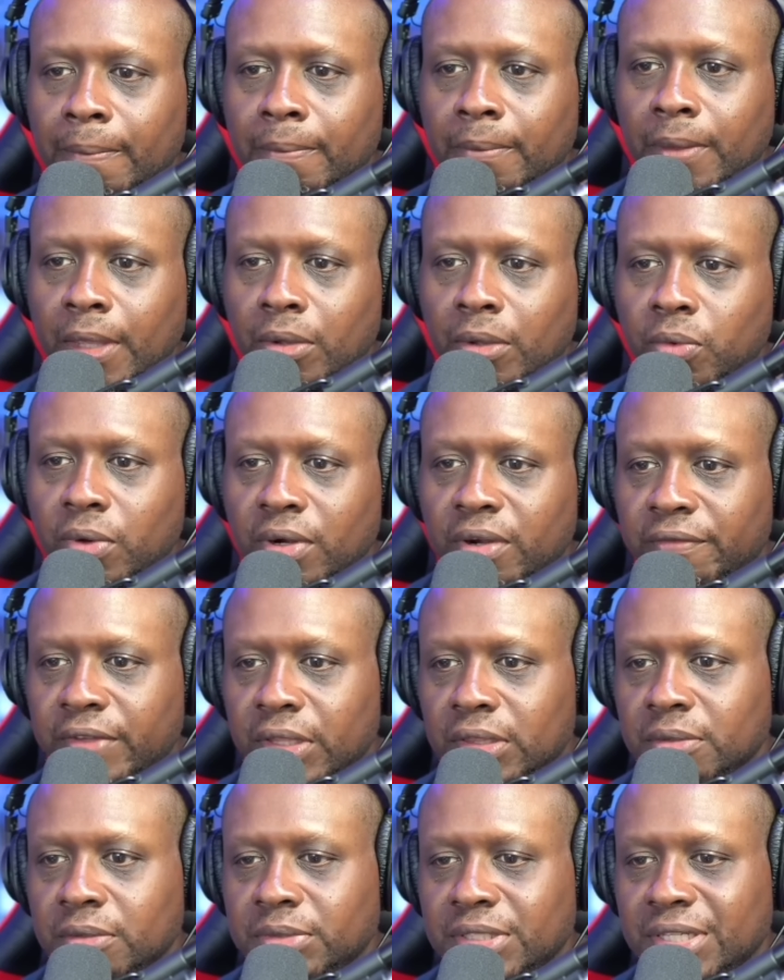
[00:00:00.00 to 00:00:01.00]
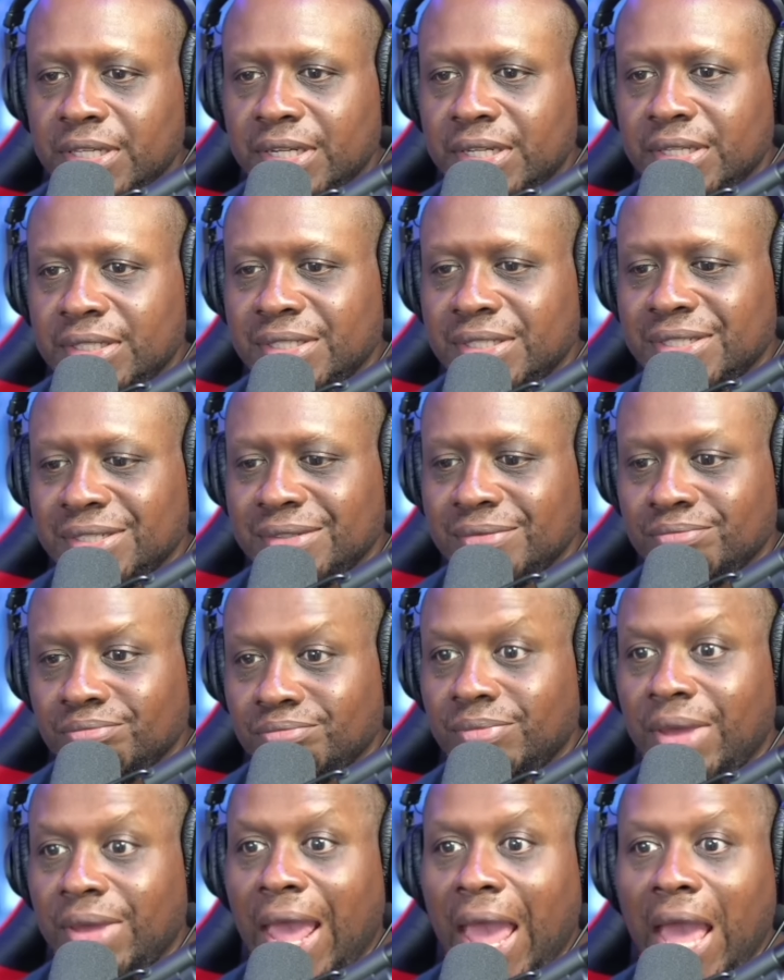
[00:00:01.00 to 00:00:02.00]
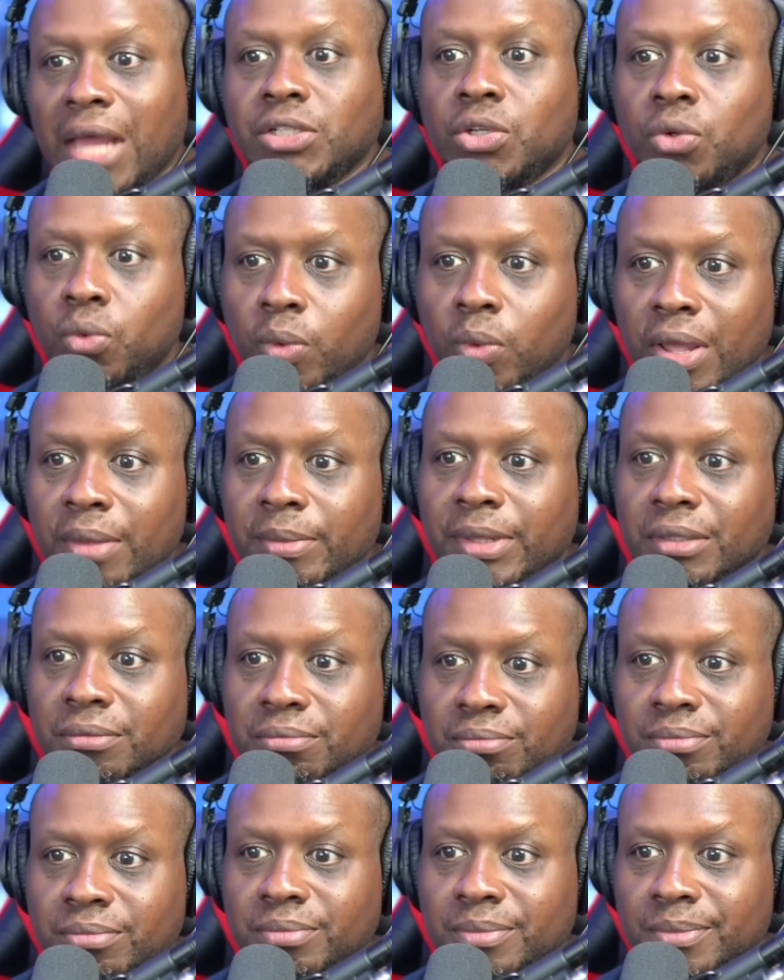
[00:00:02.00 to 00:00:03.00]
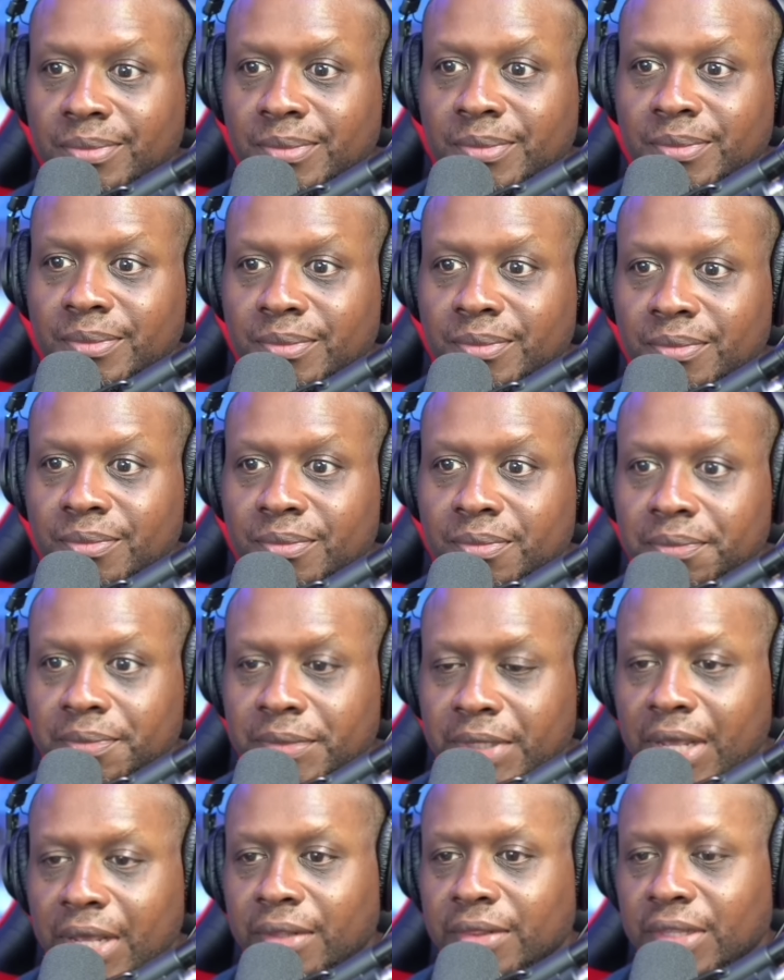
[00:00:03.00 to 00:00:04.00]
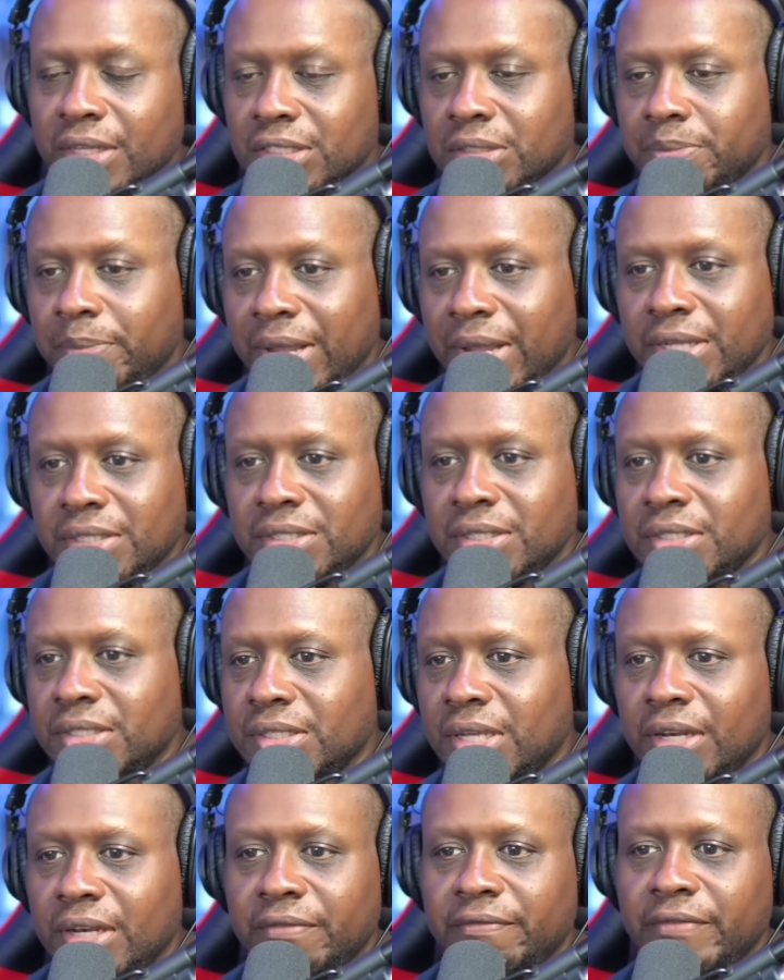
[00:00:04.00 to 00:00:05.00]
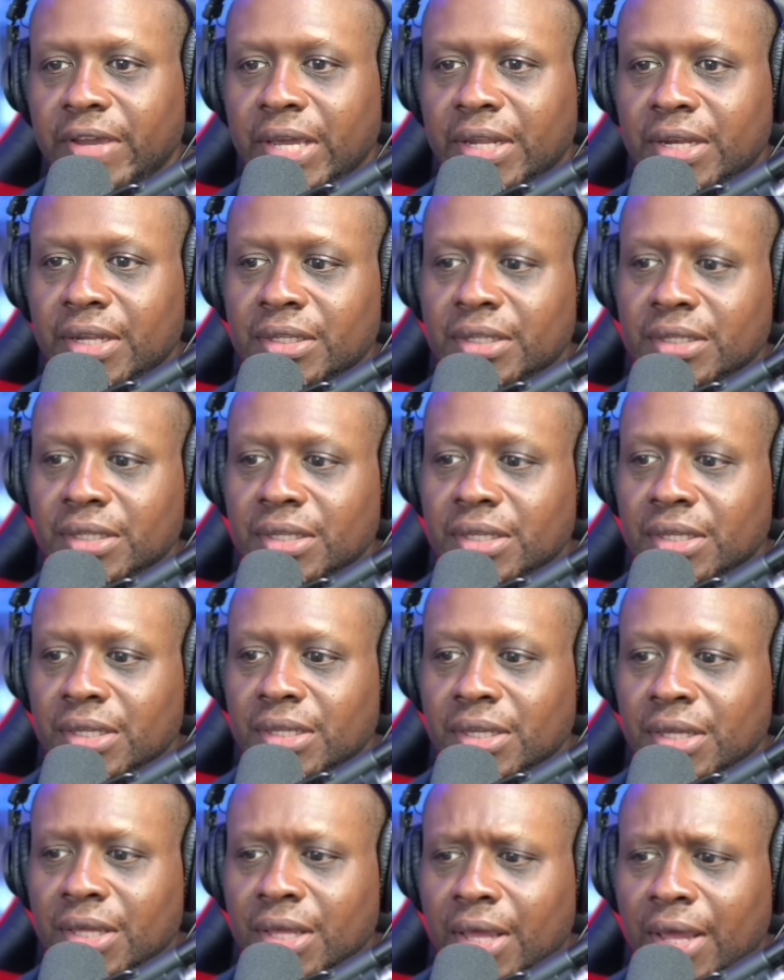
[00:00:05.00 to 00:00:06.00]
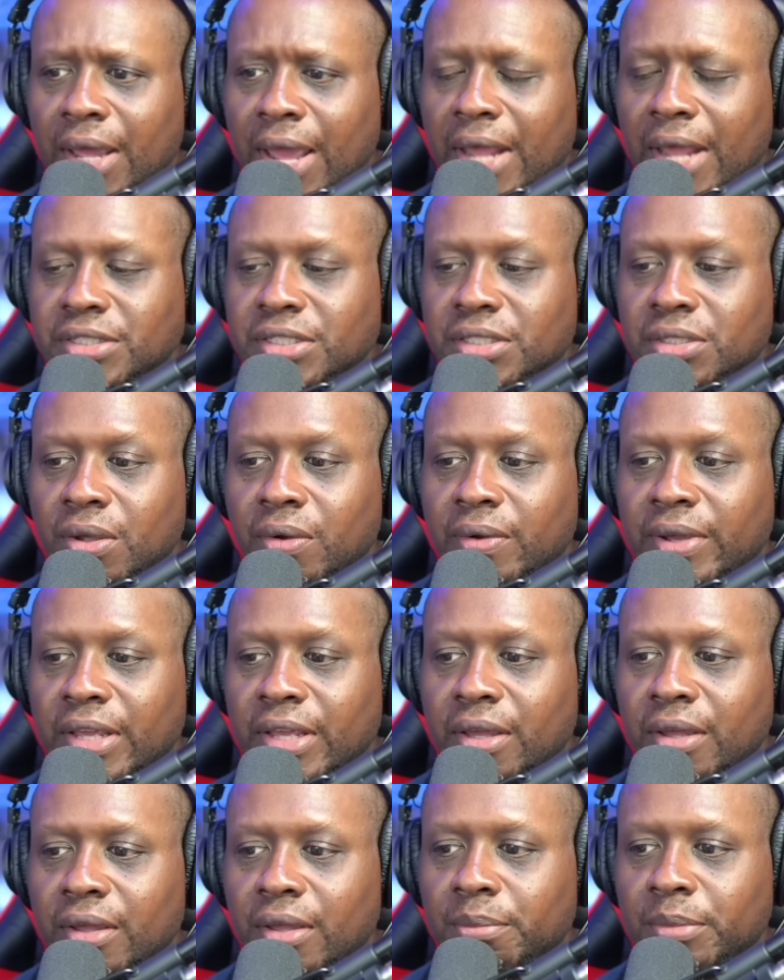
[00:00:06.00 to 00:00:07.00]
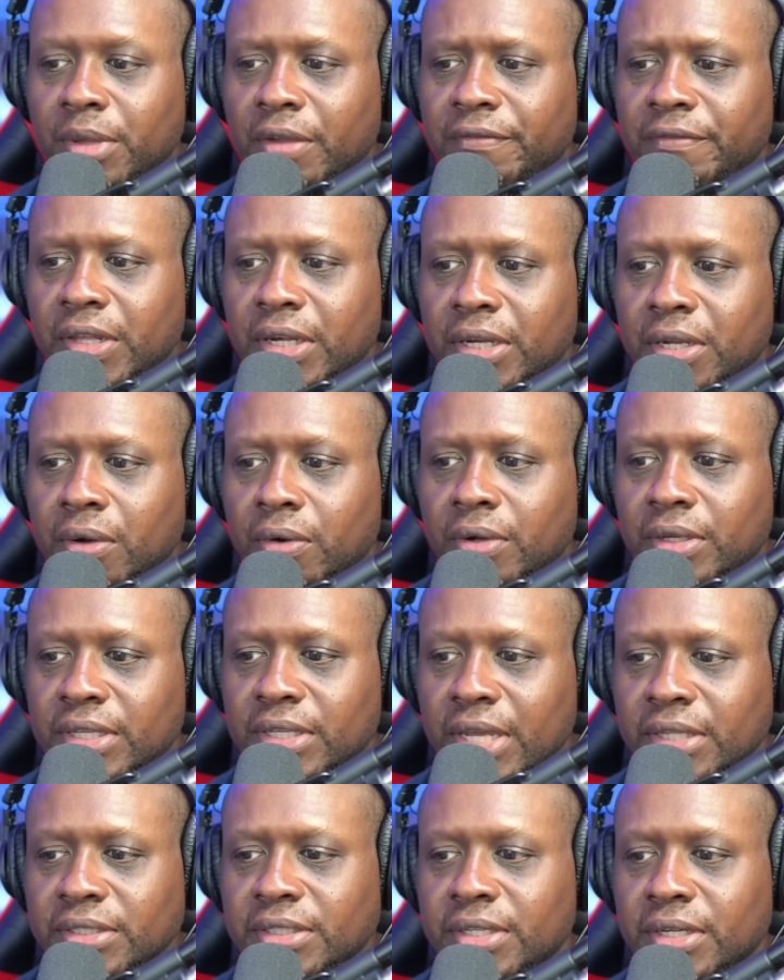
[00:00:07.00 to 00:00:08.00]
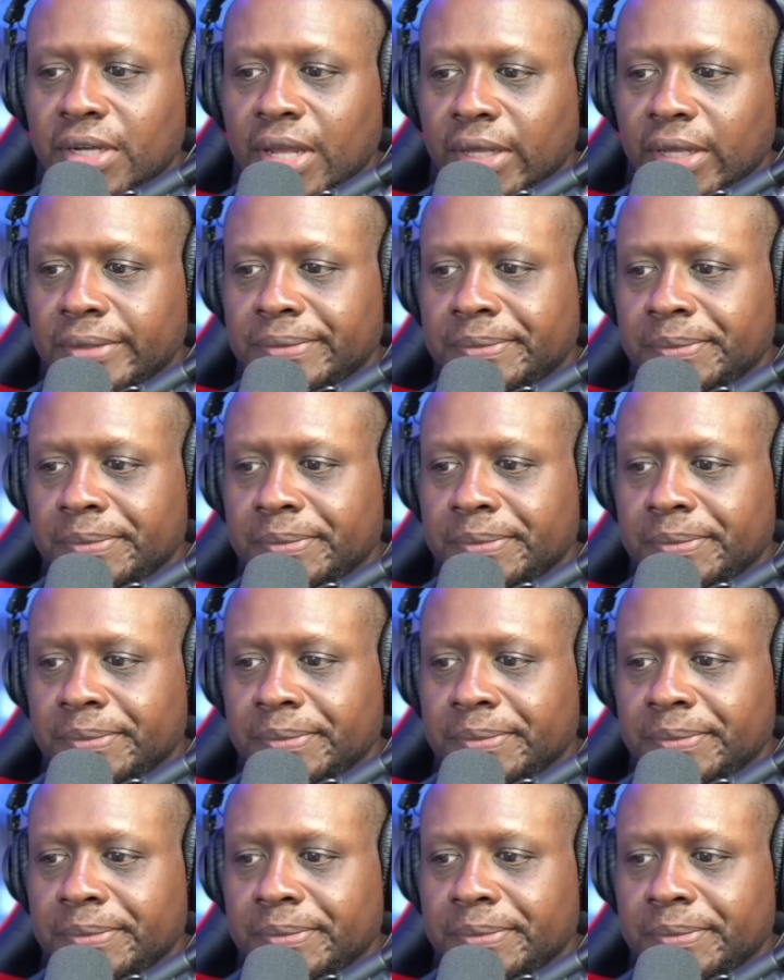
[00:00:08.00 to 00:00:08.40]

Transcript: And who are the victims in this? Actual women. Yeah, their spaces getting invaded. I actually saw a video yesterday.